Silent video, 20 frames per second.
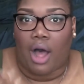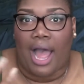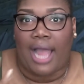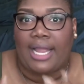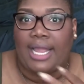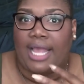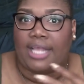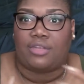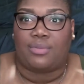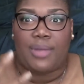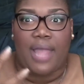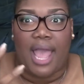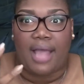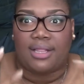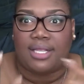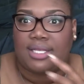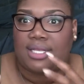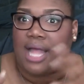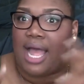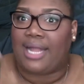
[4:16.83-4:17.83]
I guess we had
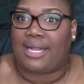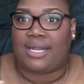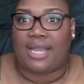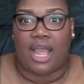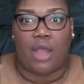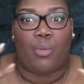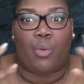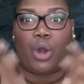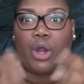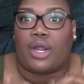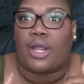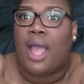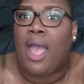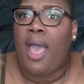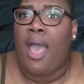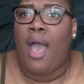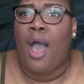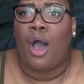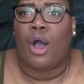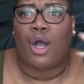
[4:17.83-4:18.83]
this like network
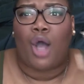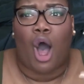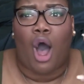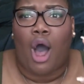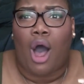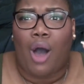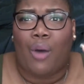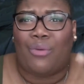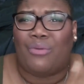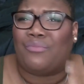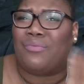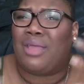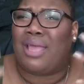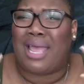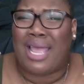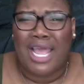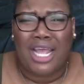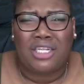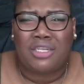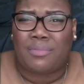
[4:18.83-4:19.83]
call with
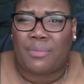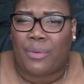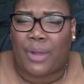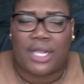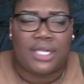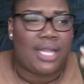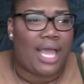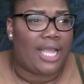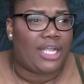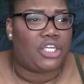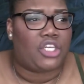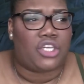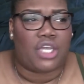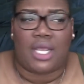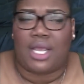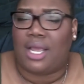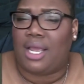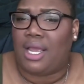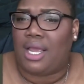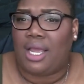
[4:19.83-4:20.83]
inspiration. Like,
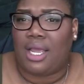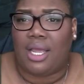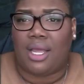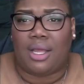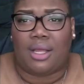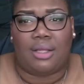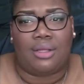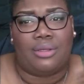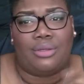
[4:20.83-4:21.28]
she,